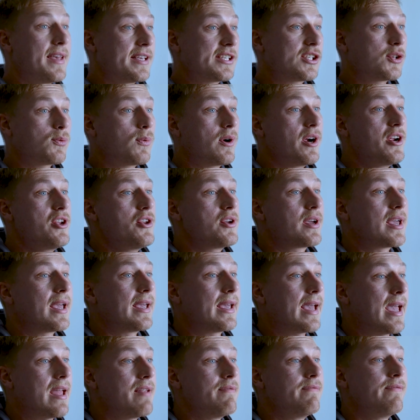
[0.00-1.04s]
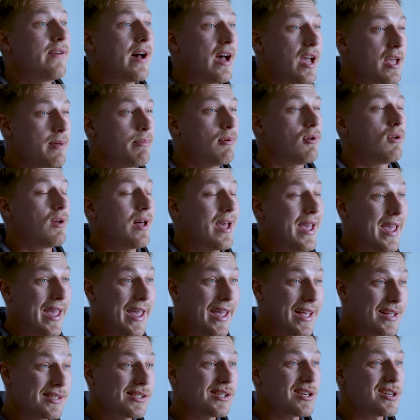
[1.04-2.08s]
This is where you can gain valuable
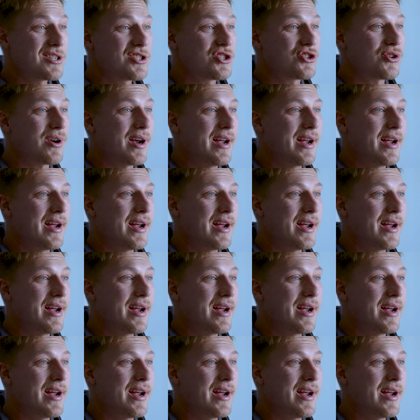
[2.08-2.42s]
hands-on